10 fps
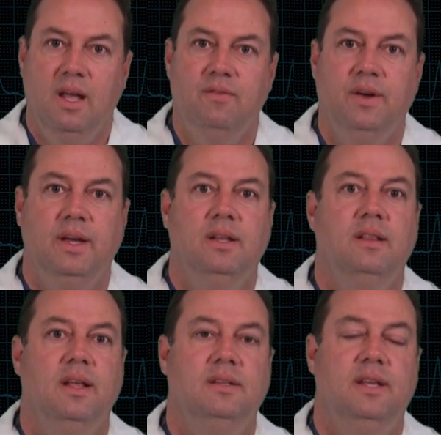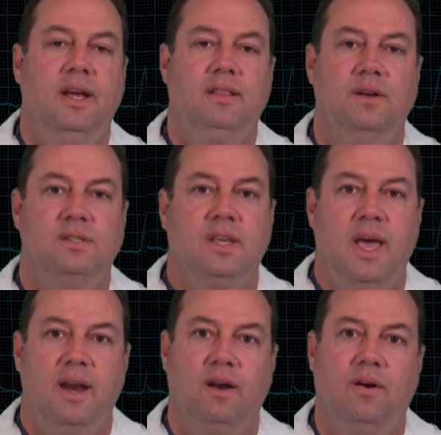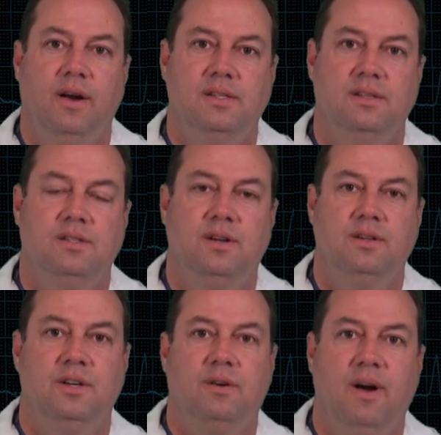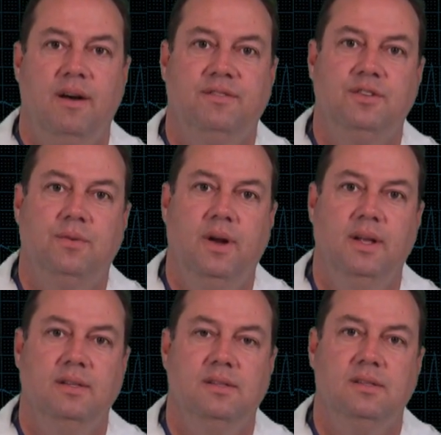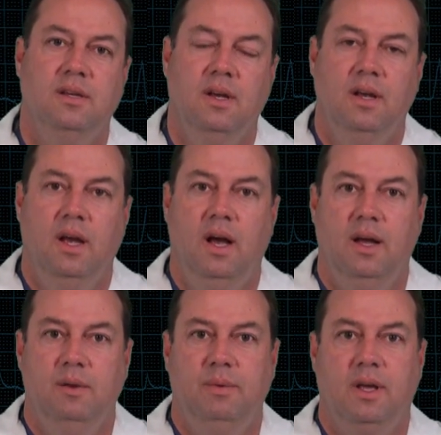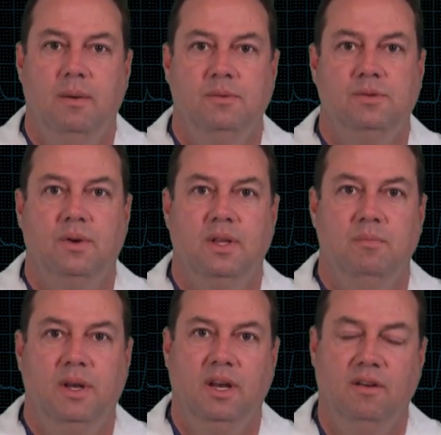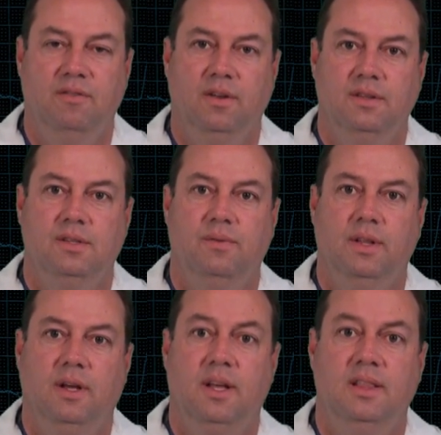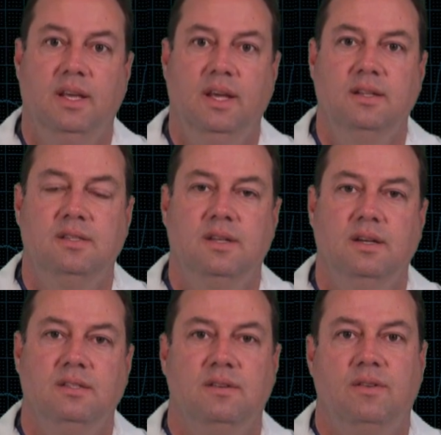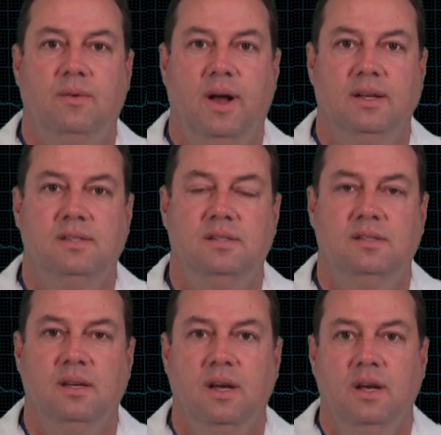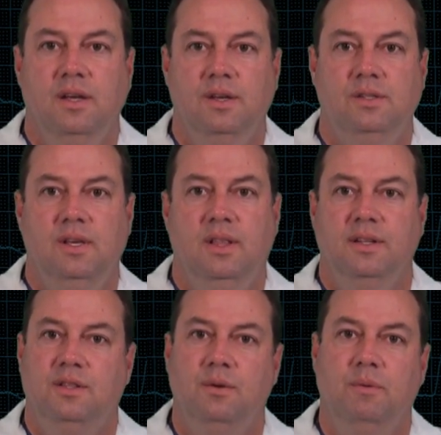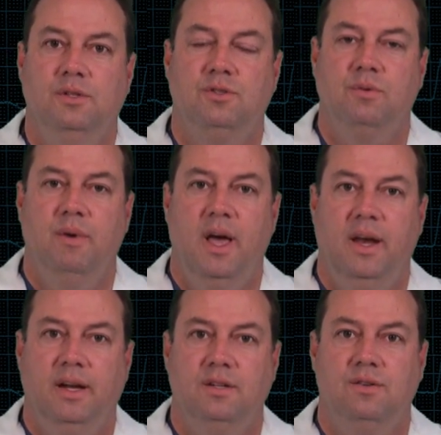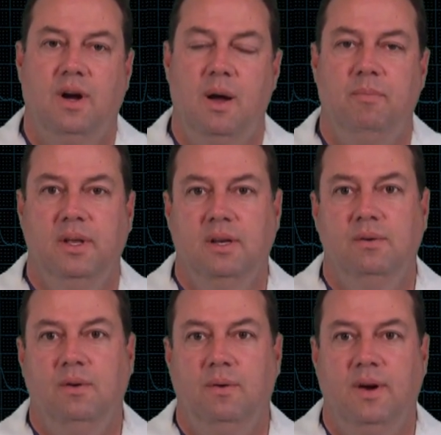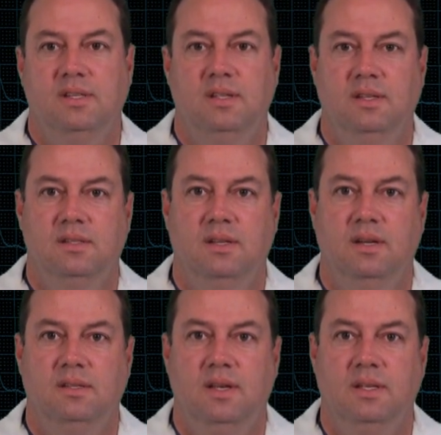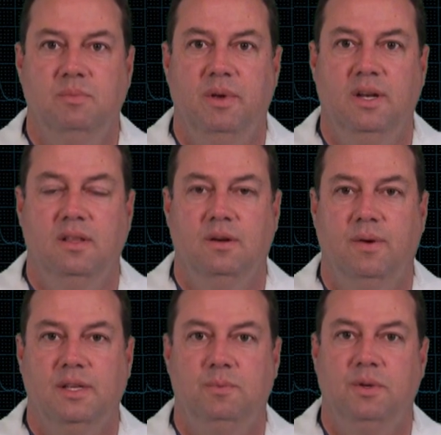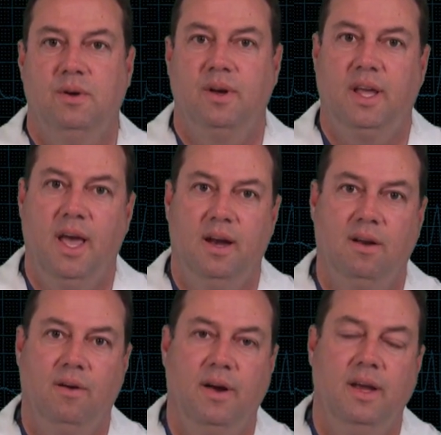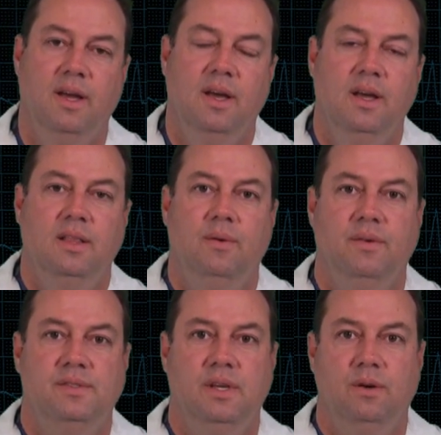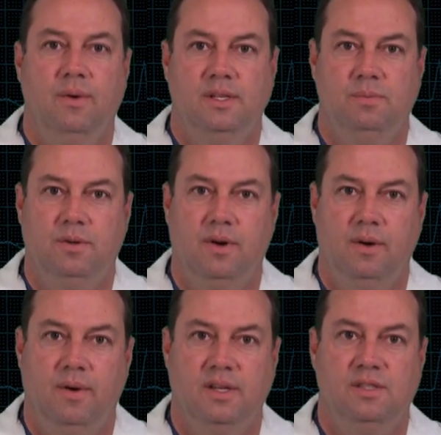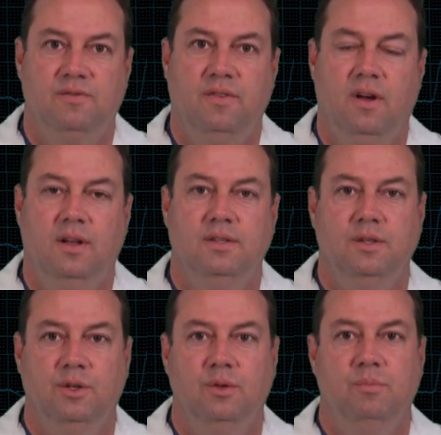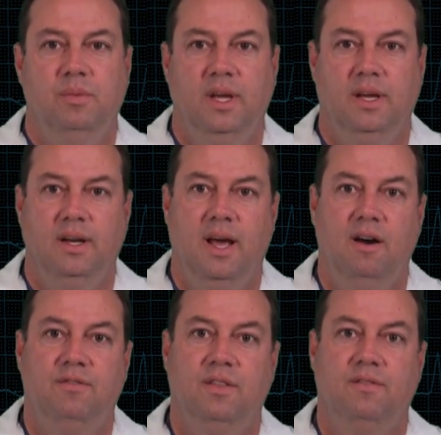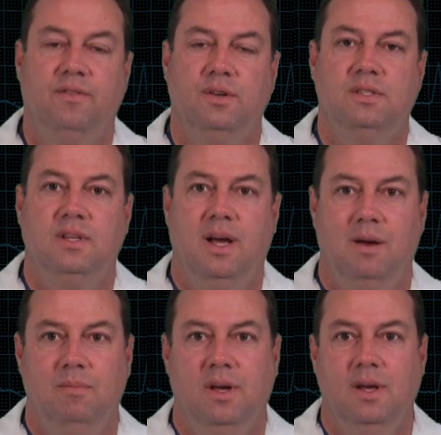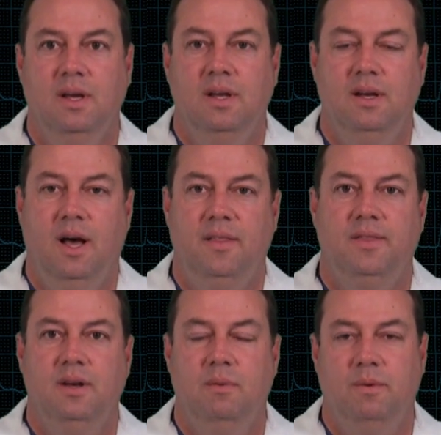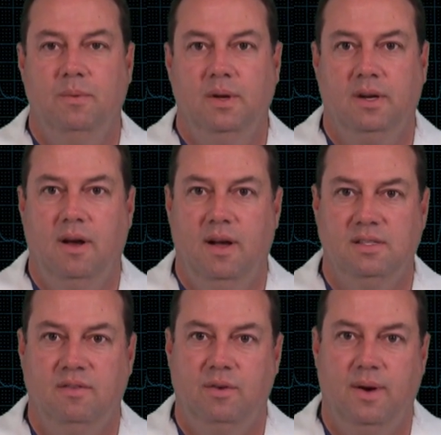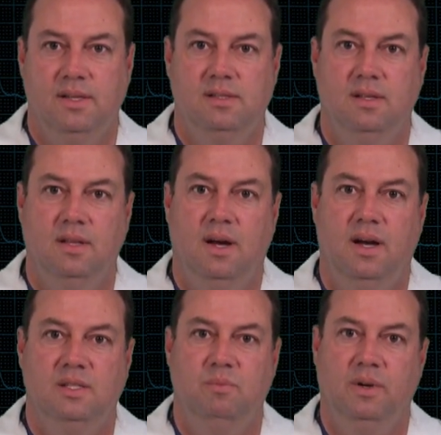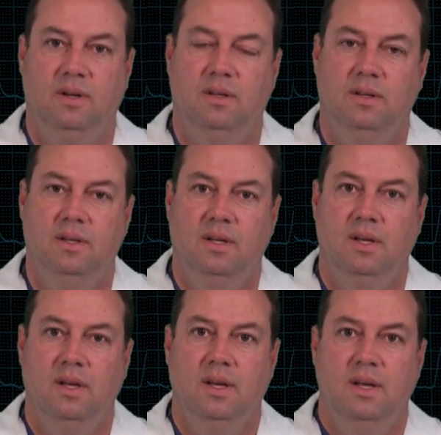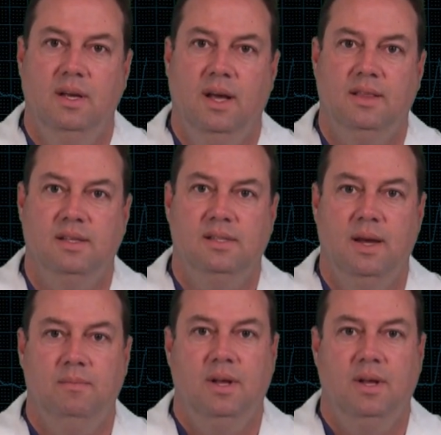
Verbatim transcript: If we then take those categories and start to graph trends, uh, it becomes really meaningful. And so if we look at the incidence of arrests, you see that the most dramatic drop in arrest incidence has been in the respiratory category, that we've seen respiratory arrests fall to being now for the first time not the number one cause of arrests in the hospital. At the same